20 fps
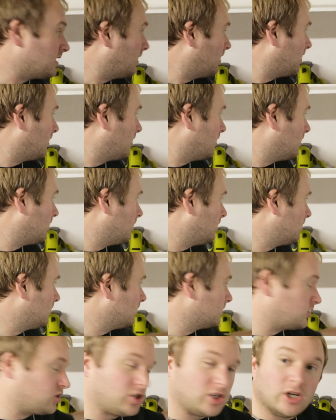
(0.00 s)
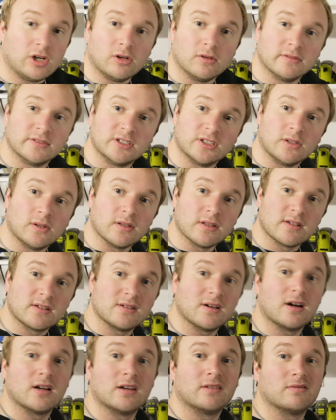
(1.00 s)
are shelves to go on the
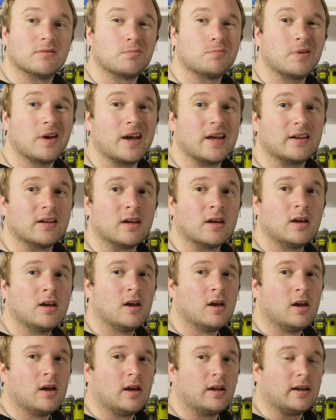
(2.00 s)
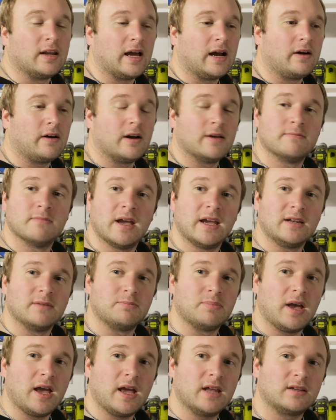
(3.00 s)
side of a bed. Now, I made a
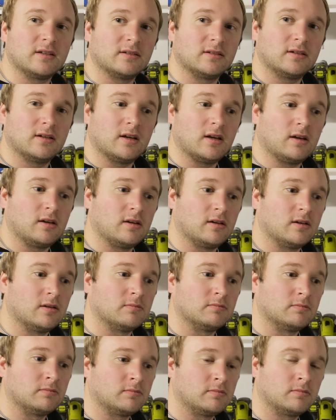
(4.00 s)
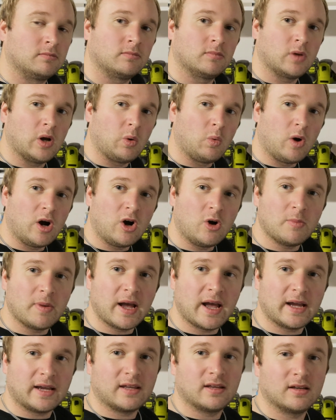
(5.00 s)
bed a while
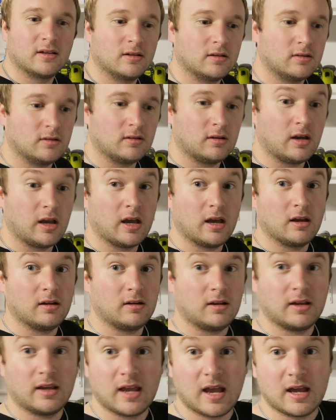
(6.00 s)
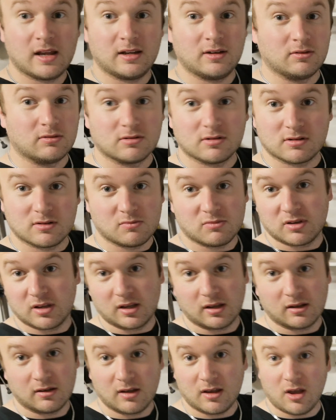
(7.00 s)
back. And again, it was
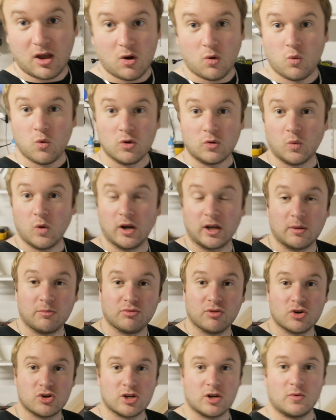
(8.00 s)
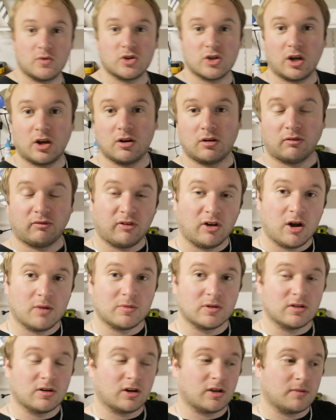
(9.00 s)
a woodworking project which I could have
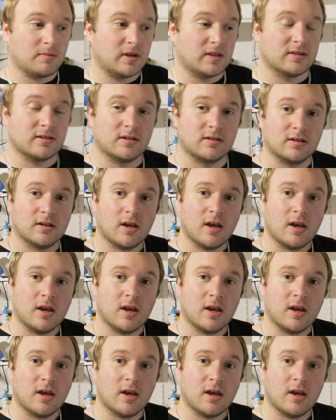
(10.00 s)
filmed and documented.